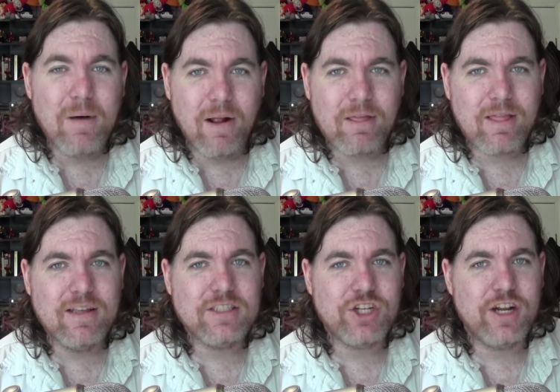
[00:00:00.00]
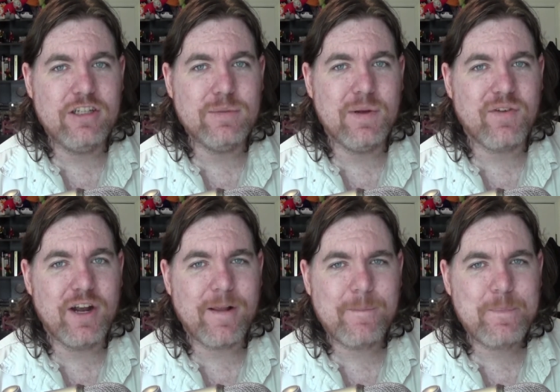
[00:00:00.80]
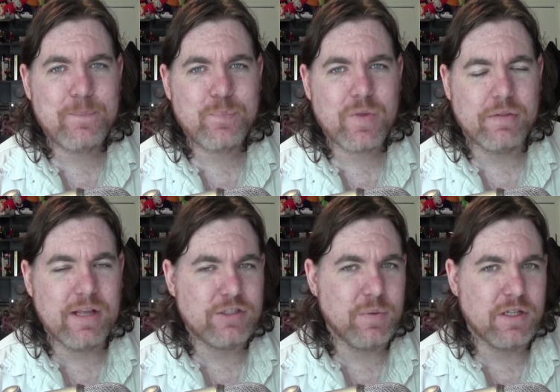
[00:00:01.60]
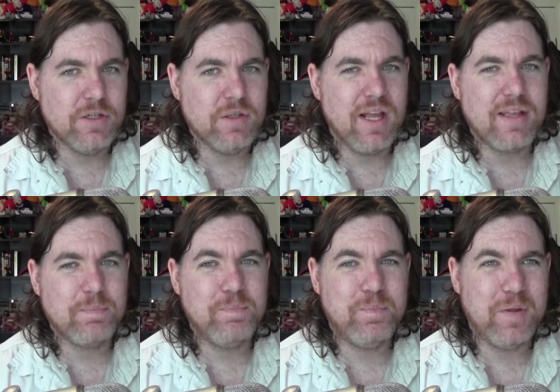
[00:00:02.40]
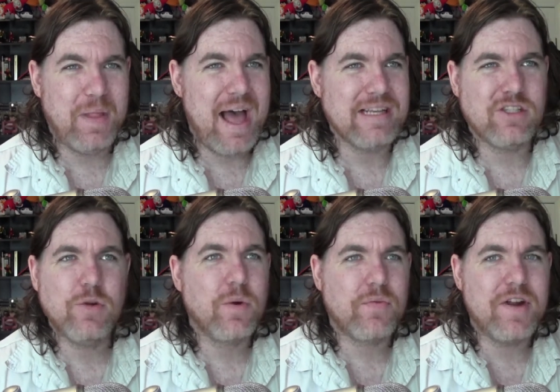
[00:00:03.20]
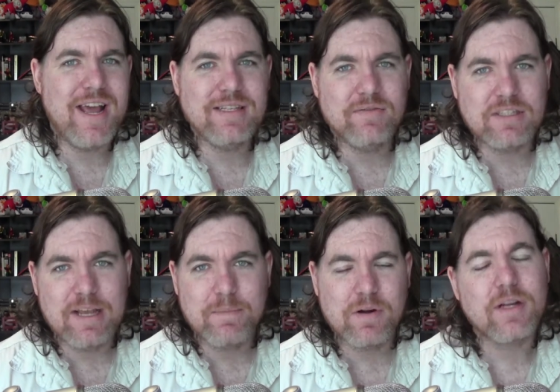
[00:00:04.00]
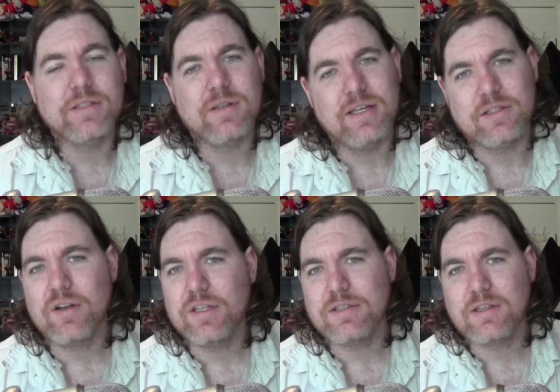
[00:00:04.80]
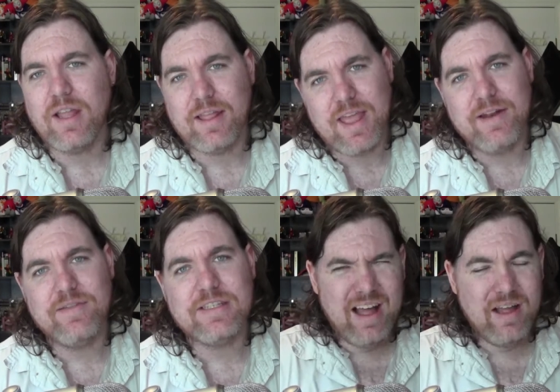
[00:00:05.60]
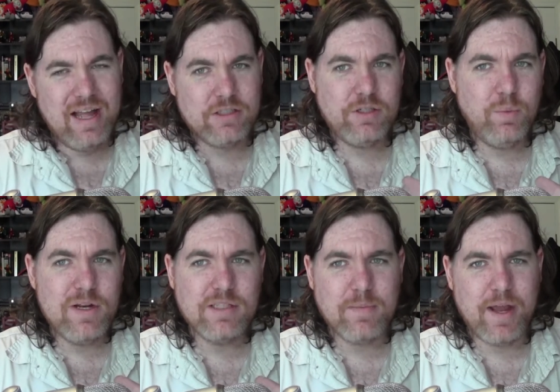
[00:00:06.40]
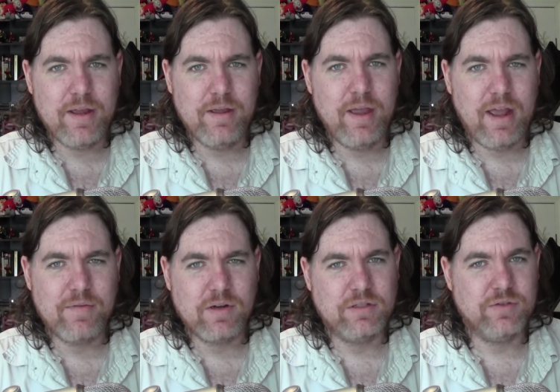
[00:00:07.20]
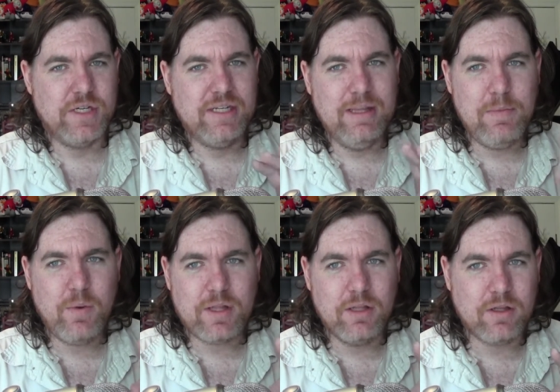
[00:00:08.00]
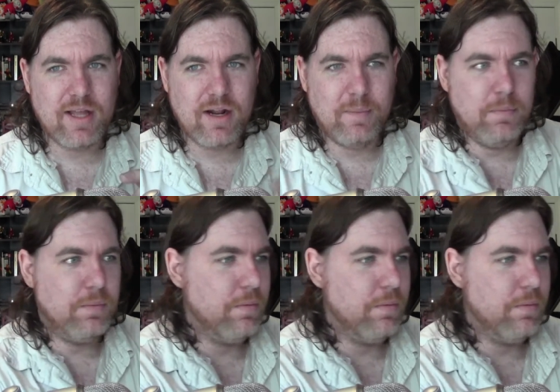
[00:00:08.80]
month this channel has been running, unless you include like the last two or three days of December, because I started this at the end of December. Actually, what is my anniversary? Let me quickly look that up.